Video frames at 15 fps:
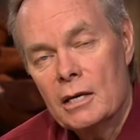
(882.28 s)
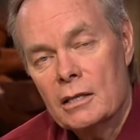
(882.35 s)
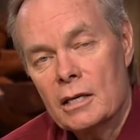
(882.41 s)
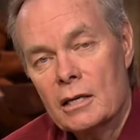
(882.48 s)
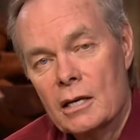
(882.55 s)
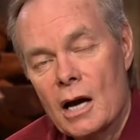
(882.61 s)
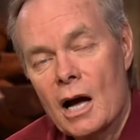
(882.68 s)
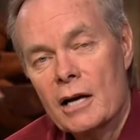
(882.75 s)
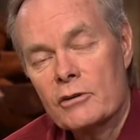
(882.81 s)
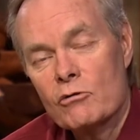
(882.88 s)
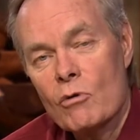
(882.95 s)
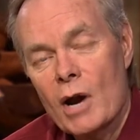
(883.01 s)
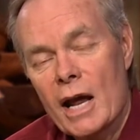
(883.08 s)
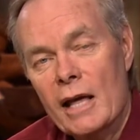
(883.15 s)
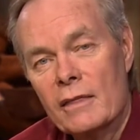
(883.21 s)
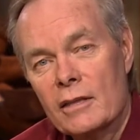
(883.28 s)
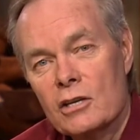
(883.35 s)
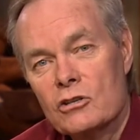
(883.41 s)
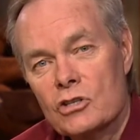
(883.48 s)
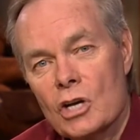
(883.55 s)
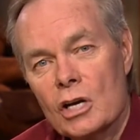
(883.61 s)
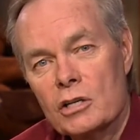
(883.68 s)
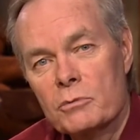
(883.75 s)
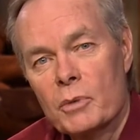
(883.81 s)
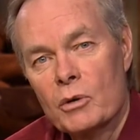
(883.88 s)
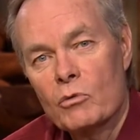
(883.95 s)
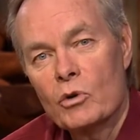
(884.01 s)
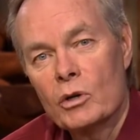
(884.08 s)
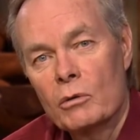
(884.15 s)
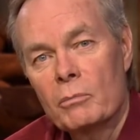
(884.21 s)
that God's wrath and
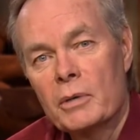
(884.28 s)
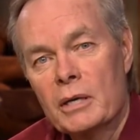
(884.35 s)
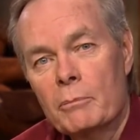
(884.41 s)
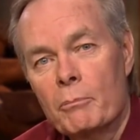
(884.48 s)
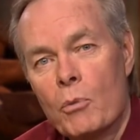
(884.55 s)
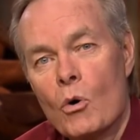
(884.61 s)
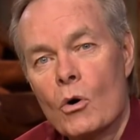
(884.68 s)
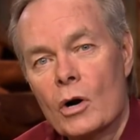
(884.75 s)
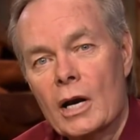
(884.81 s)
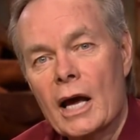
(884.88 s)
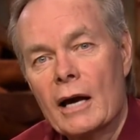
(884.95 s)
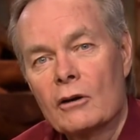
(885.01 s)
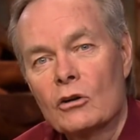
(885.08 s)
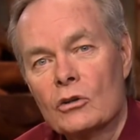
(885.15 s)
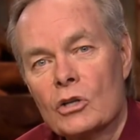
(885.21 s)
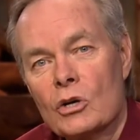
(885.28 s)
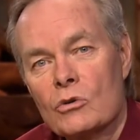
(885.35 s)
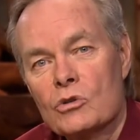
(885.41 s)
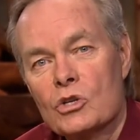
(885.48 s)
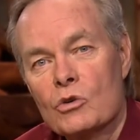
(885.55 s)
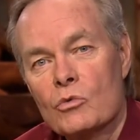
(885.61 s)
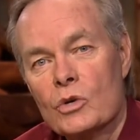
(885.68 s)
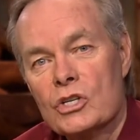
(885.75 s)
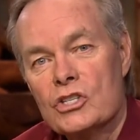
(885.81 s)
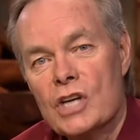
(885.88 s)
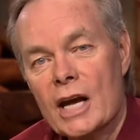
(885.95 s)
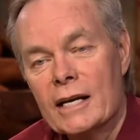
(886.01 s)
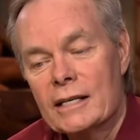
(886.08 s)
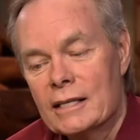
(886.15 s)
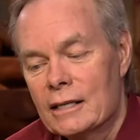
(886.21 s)
judgment will be poured out on those who
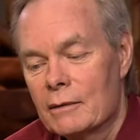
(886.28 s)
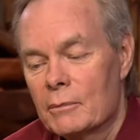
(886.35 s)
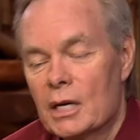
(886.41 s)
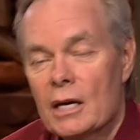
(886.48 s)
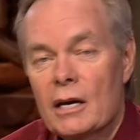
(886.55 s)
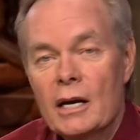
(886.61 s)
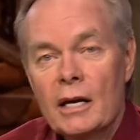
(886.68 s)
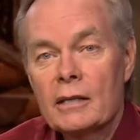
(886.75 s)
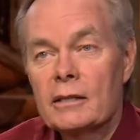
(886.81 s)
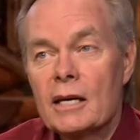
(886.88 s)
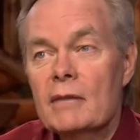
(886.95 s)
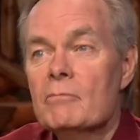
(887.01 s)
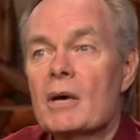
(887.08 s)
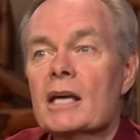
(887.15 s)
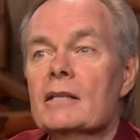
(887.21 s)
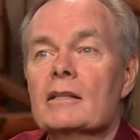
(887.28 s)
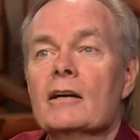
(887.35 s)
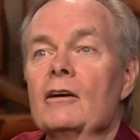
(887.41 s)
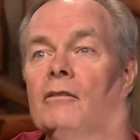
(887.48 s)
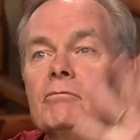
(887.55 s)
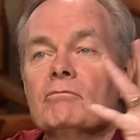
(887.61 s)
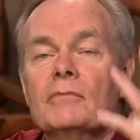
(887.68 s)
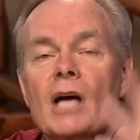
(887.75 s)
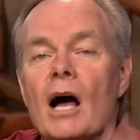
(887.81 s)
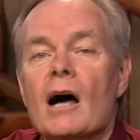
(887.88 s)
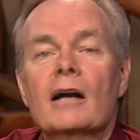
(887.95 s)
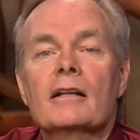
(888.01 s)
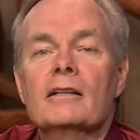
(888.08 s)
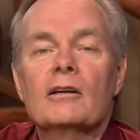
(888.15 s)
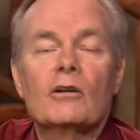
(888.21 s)
reject Him. And they make their
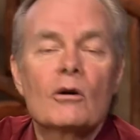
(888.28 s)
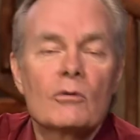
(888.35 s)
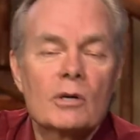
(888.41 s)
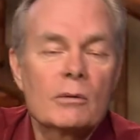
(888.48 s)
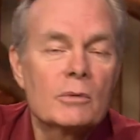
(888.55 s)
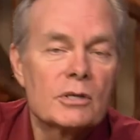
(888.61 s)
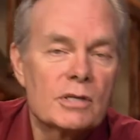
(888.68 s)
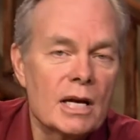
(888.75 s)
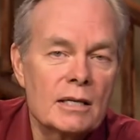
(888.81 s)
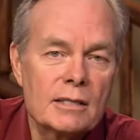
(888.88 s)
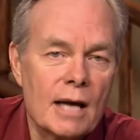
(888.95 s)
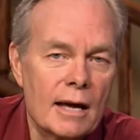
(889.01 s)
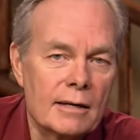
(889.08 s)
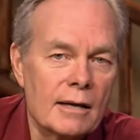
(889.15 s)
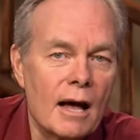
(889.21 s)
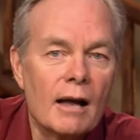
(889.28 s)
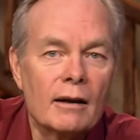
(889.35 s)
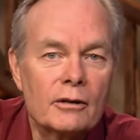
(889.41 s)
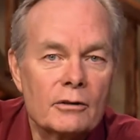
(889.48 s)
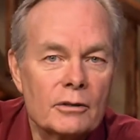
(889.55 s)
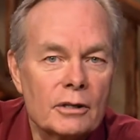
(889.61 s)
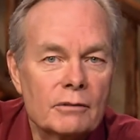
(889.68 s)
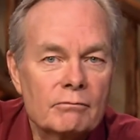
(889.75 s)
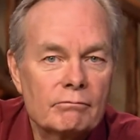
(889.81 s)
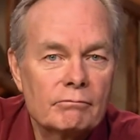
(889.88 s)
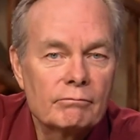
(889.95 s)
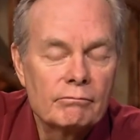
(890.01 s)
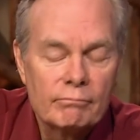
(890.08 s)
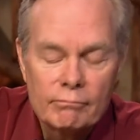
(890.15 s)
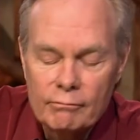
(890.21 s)
God in their own image. That's idolatry.
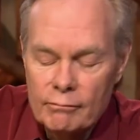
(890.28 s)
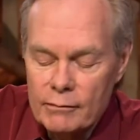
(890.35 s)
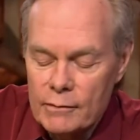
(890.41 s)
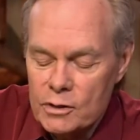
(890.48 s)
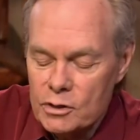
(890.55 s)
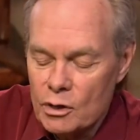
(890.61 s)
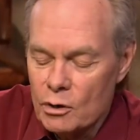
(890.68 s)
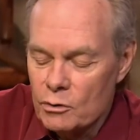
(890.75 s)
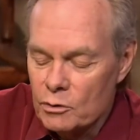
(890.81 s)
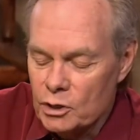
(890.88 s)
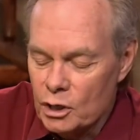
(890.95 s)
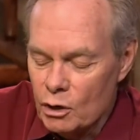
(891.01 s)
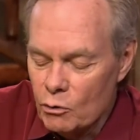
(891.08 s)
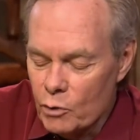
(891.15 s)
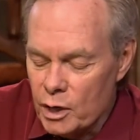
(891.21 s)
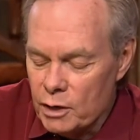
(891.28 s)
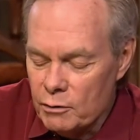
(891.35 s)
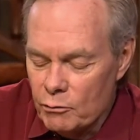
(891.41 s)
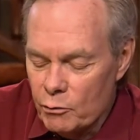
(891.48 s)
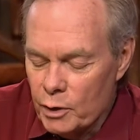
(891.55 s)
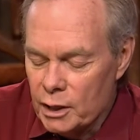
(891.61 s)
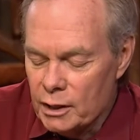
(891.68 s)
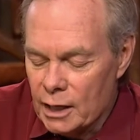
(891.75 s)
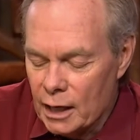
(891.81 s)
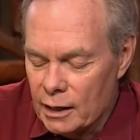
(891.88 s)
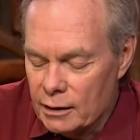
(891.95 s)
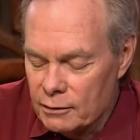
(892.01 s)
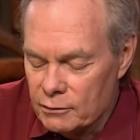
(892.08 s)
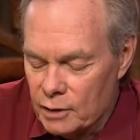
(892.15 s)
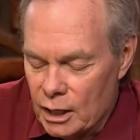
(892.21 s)
So, you know, we, we
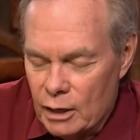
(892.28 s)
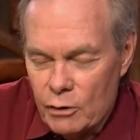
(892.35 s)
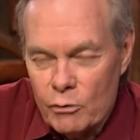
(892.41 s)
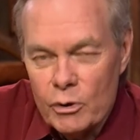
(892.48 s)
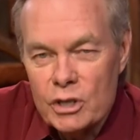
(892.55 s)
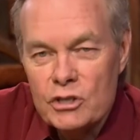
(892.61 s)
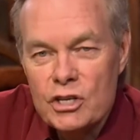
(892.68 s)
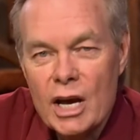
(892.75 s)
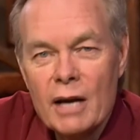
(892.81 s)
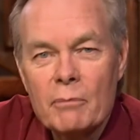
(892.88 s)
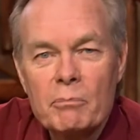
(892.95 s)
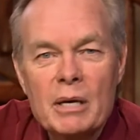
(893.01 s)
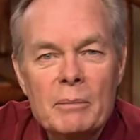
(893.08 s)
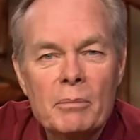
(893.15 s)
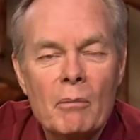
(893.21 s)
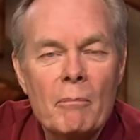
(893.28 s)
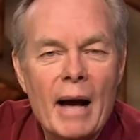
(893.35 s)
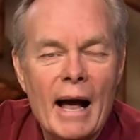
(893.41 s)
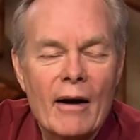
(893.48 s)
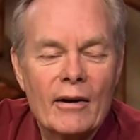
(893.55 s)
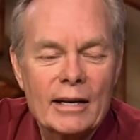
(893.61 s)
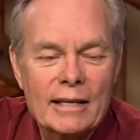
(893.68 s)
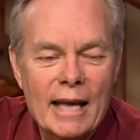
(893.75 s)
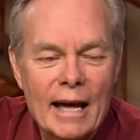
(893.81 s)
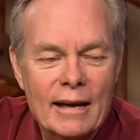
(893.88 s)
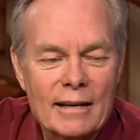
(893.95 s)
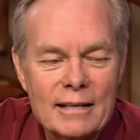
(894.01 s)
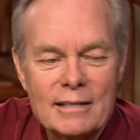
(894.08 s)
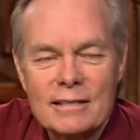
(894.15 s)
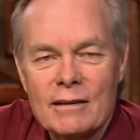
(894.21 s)
kind of reject people bowing
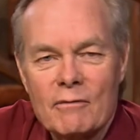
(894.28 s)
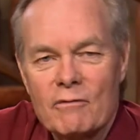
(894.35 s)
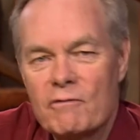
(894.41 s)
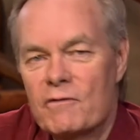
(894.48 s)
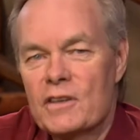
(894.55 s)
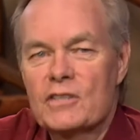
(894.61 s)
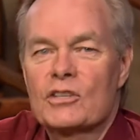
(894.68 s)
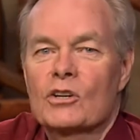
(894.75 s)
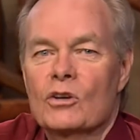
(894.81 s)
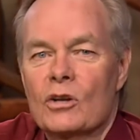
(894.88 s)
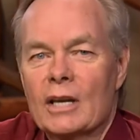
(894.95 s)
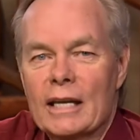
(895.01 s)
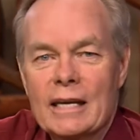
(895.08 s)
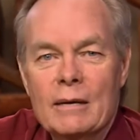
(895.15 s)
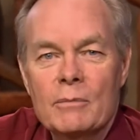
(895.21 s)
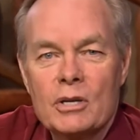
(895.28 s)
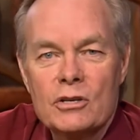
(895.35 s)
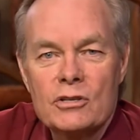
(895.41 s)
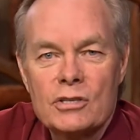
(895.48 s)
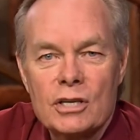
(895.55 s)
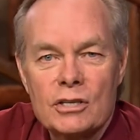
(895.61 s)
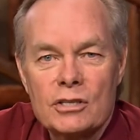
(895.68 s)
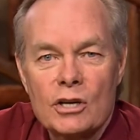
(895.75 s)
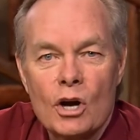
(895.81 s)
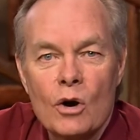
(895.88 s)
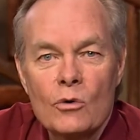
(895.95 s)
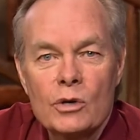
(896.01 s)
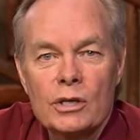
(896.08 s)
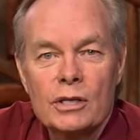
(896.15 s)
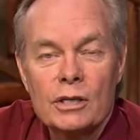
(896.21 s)
down to some physical image that's
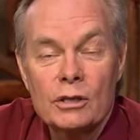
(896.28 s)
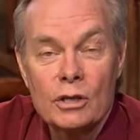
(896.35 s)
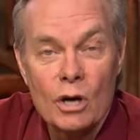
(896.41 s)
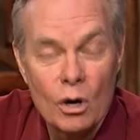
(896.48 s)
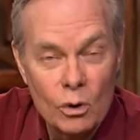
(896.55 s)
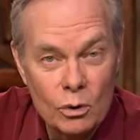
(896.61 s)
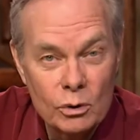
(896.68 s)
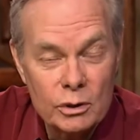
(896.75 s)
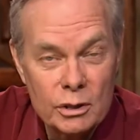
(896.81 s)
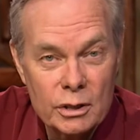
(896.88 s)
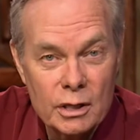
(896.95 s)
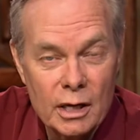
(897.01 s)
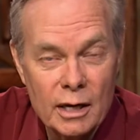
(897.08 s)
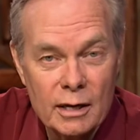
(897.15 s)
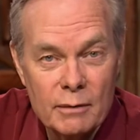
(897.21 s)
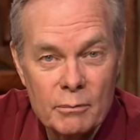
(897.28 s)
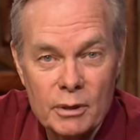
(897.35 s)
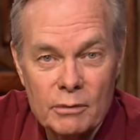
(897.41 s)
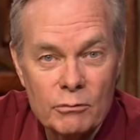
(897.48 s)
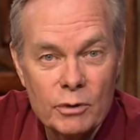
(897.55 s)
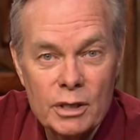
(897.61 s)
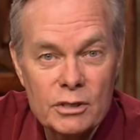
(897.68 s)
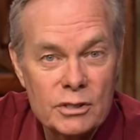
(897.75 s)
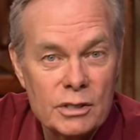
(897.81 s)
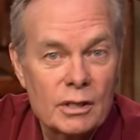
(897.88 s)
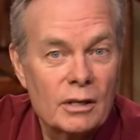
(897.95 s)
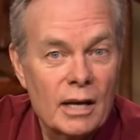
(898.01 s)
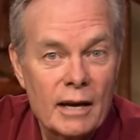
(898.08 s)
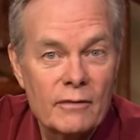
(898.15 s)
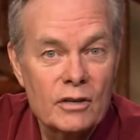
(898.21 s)
coated in gold today, but we
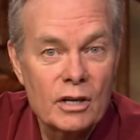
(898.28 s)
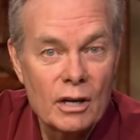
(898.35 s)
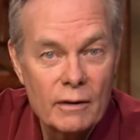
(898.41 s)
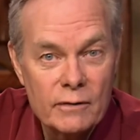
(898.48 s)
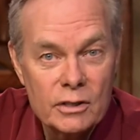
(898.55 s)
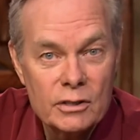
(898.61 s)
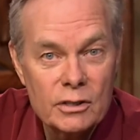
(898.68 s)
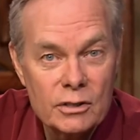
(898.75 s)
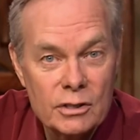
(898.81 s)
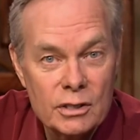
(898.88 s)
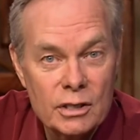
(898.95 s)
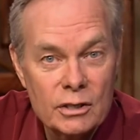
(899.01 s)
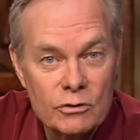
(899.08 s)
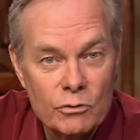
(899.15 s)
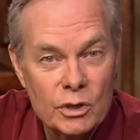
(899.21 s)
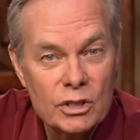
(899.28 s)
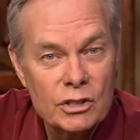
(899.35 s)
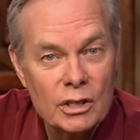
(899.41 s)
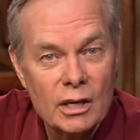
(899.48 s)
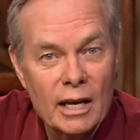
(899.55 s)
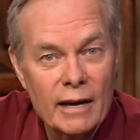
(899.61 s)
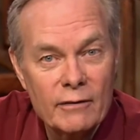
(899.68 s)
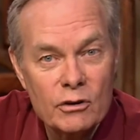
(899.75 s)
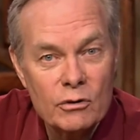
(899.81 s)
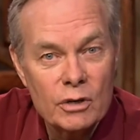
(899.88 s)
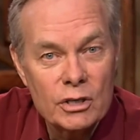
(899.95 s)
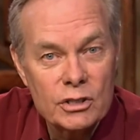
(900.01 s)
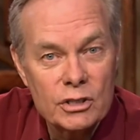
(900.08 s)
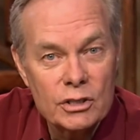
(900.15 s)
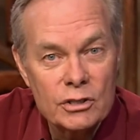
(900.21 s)
still have covetousness. We still have
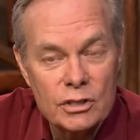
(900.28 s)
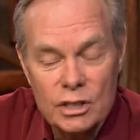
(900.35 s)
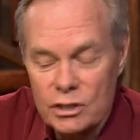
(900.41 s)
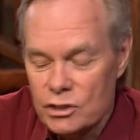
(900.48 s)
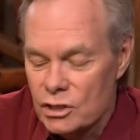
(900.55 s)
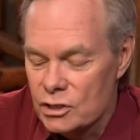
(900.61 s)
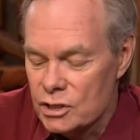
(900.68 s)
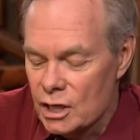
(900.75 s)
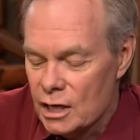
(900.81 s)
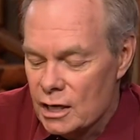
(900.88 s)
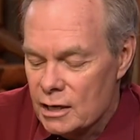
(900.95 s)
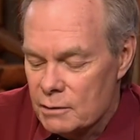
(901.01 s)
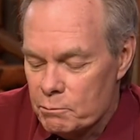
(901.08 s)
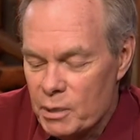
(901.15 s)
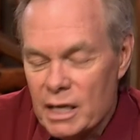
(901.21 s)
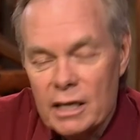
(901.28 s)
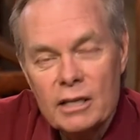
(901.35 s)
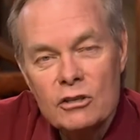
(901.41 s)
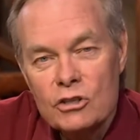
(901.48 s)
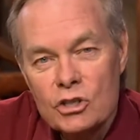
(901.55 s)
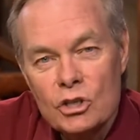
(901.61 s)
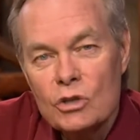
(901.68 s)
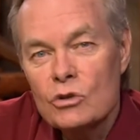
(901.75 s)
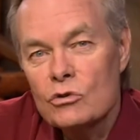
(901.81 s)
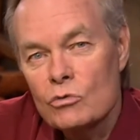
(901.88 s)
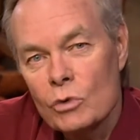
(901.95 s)
Christians that just pick and choose